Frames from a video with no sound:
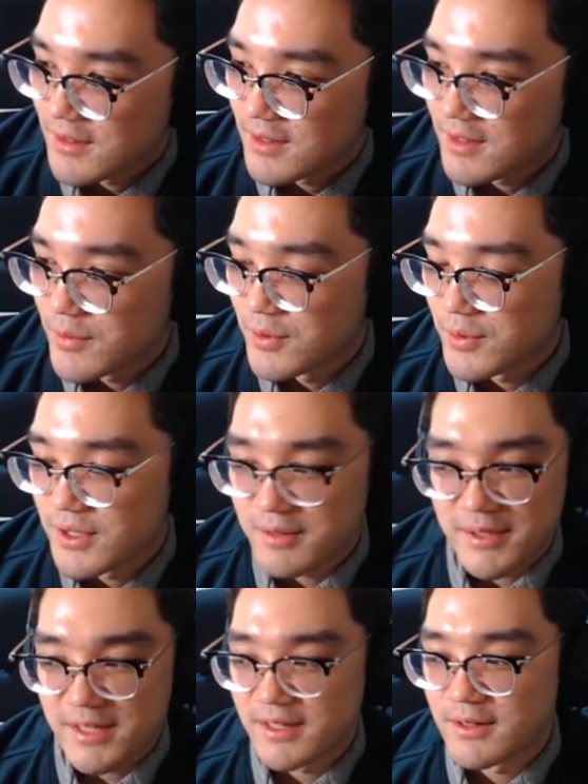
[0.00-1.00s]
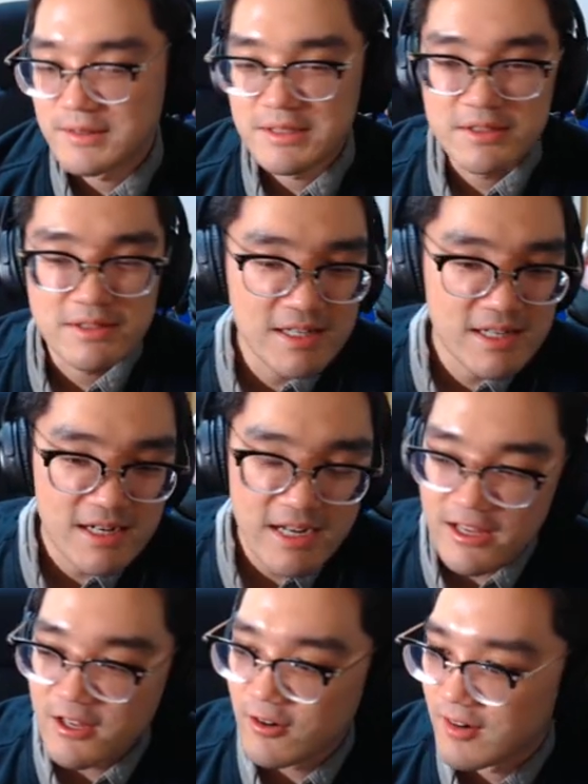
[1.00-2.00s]
Yeah, beware, man. Uh, he got
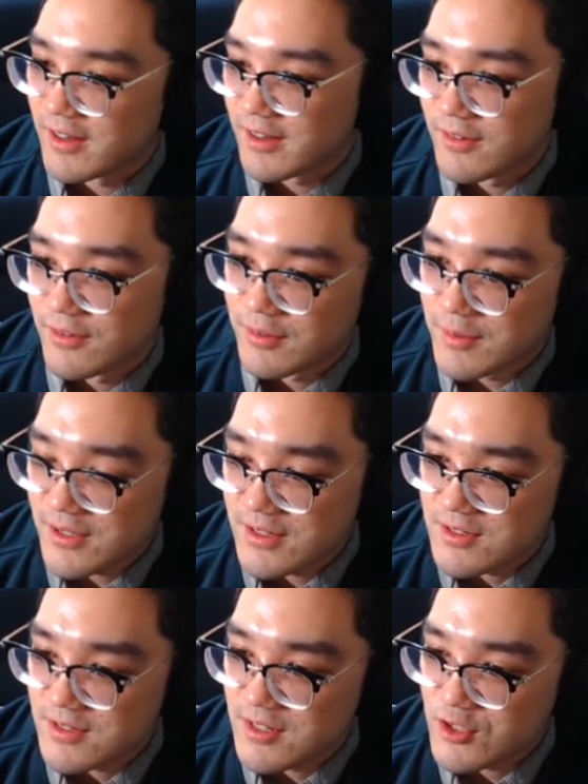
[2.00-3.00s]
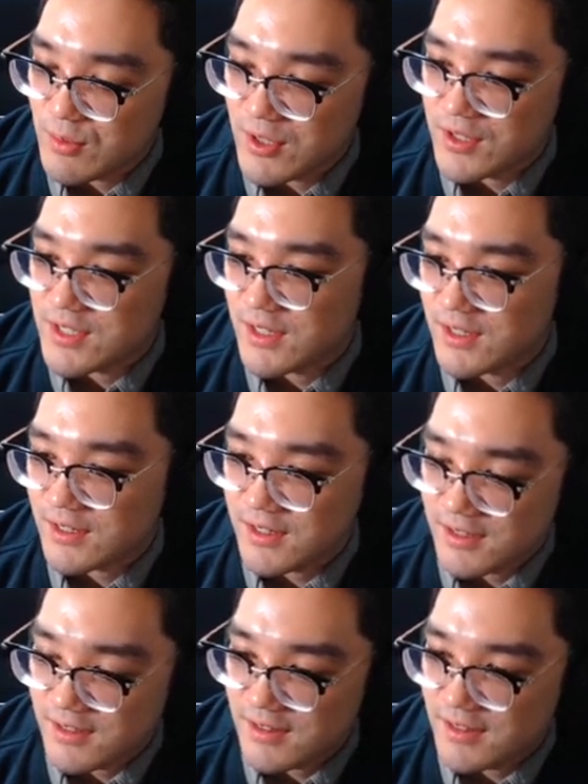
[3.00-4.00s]
angry from all this Digimon talk.
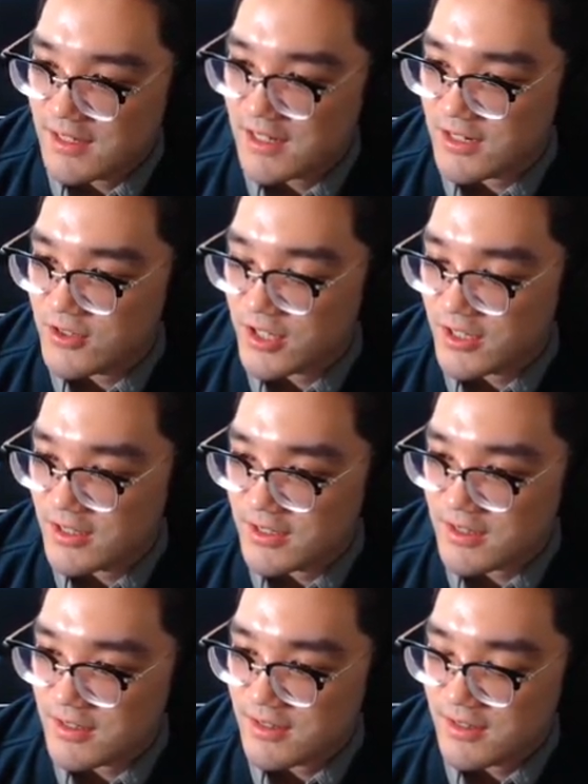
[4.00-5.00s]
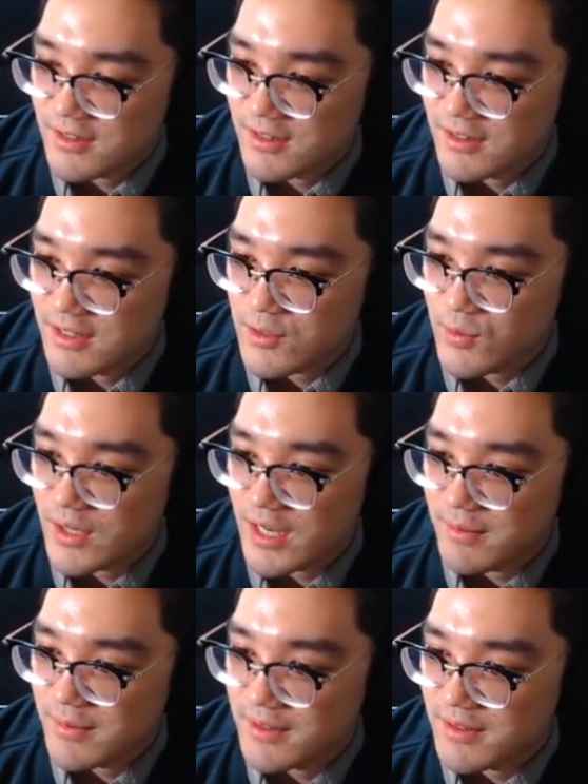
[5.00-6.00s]
He got jealous. That's what
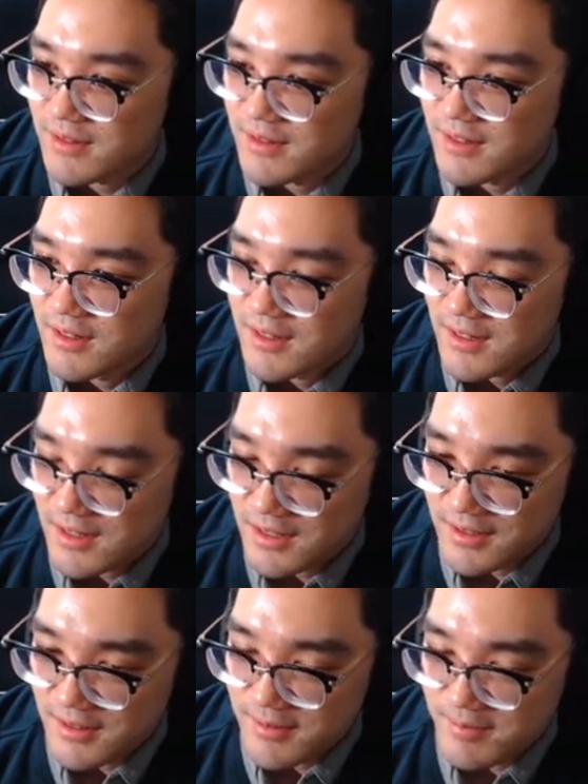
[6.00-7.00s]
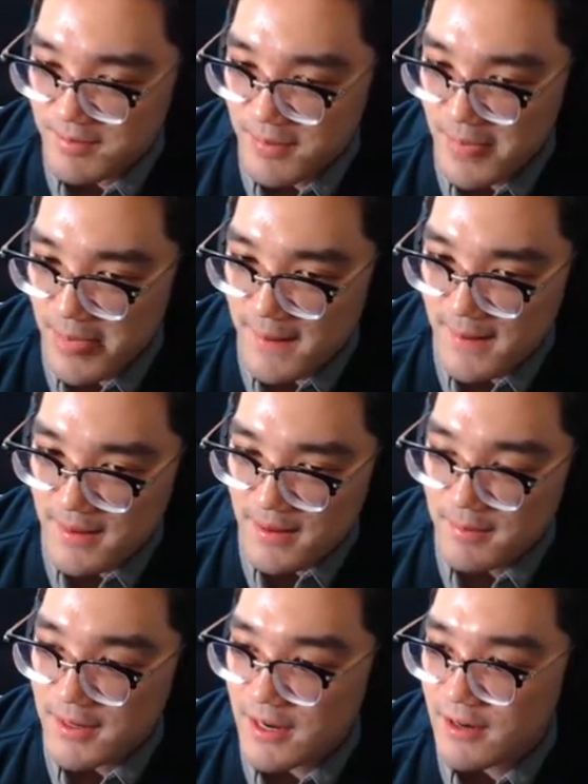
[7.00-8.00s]
happened. Um,
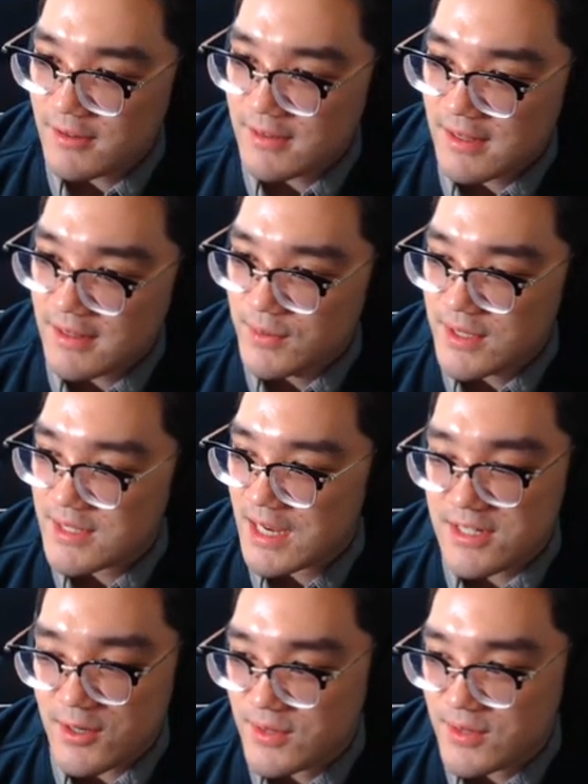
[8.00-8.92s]
but I heard they, as I